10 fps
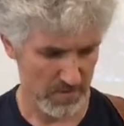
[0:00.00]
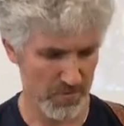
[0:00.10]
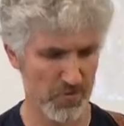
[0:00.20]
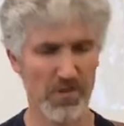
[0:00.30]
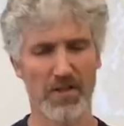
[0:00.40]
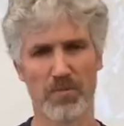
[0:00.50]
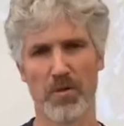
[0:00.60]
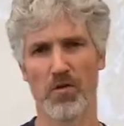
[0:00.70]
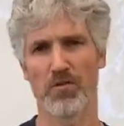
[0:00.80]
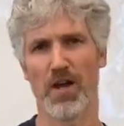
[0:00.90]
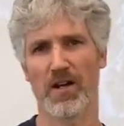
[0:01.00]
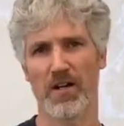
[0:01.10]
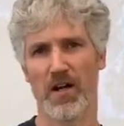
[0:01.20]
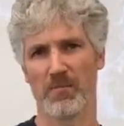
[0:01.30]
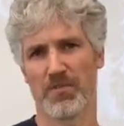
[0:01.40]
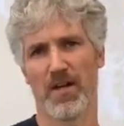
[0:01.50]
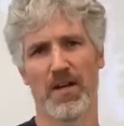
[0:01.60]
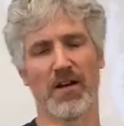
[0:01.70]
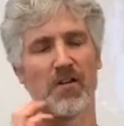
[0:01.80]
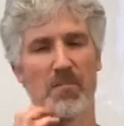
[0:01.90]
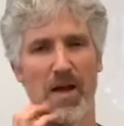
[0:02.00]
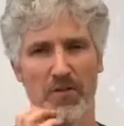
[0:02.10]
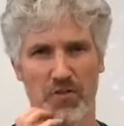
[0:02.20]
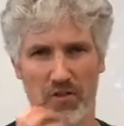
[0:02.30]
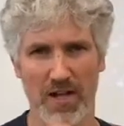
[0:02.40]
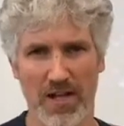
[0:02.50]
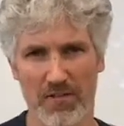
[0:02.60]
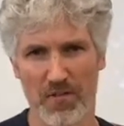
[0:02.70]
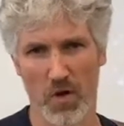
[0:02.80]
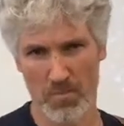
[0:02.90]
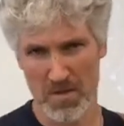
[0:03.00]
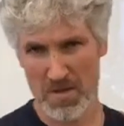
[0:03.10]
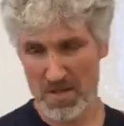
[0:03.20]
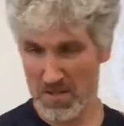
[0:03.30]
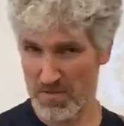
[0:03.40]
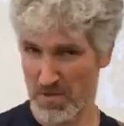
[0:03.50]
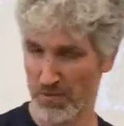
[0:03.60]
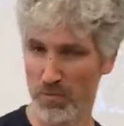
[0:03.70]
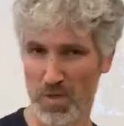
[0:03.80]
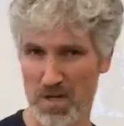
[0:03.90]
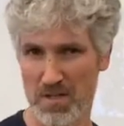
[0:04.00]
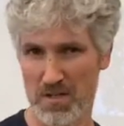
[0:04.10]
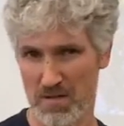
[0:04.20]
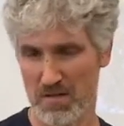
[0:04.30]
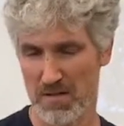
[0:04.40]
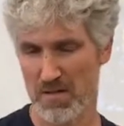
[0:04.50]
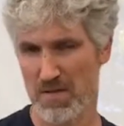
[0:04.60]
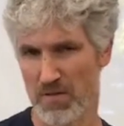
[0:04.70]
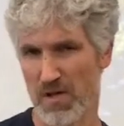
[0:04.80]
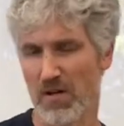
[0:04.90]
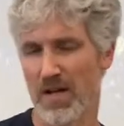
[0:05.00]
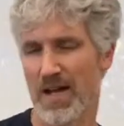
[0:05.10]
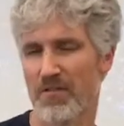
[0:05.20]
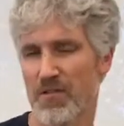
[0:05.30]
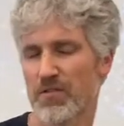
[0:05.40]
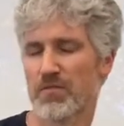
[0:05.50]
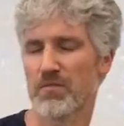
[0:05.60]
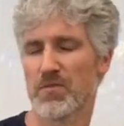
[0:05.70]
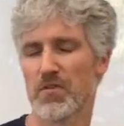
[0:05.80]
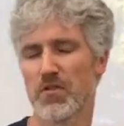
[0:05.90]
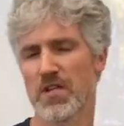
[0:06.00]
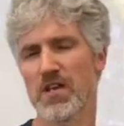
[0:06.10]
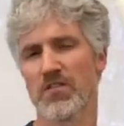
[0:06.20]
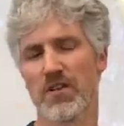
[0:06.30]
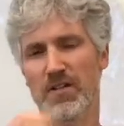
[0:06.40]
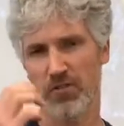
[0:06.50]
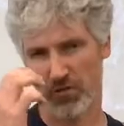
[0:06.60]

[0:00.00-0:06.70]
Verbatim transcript: ukelikethepros.com site under the master class. So this one, even though I have this the notation on the